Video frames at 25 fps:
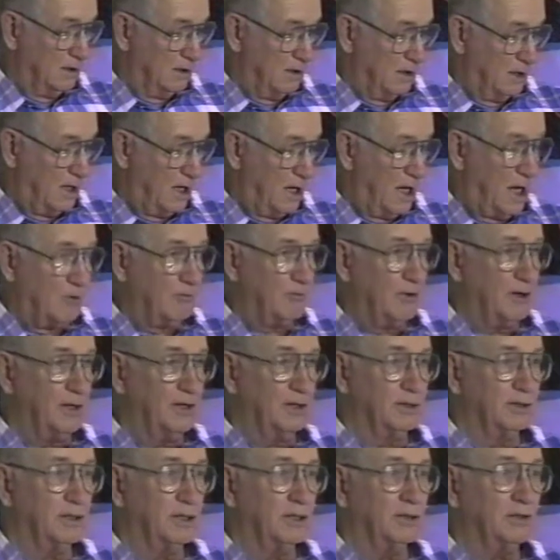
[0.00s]

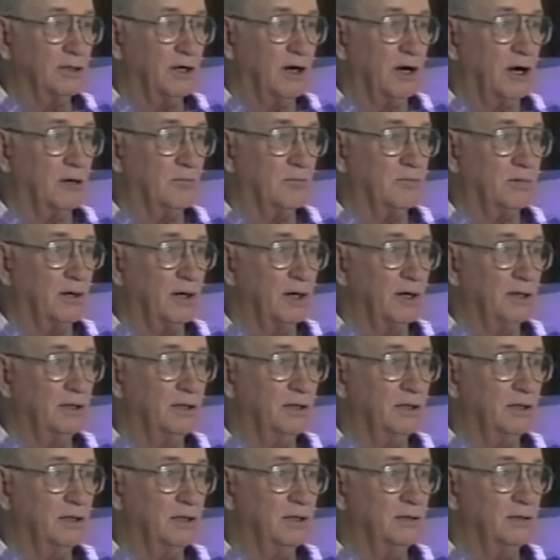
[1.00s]
Hawaiian guitar played
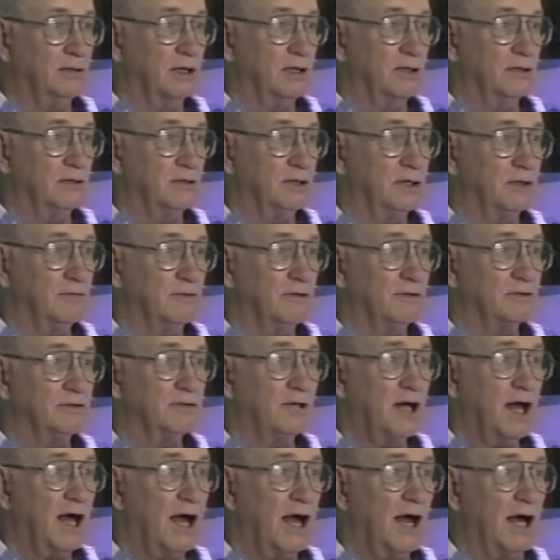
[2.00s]
in, in different
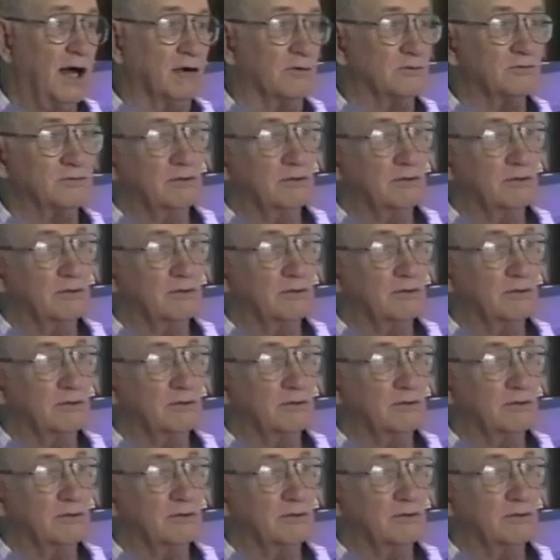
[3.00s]
styles.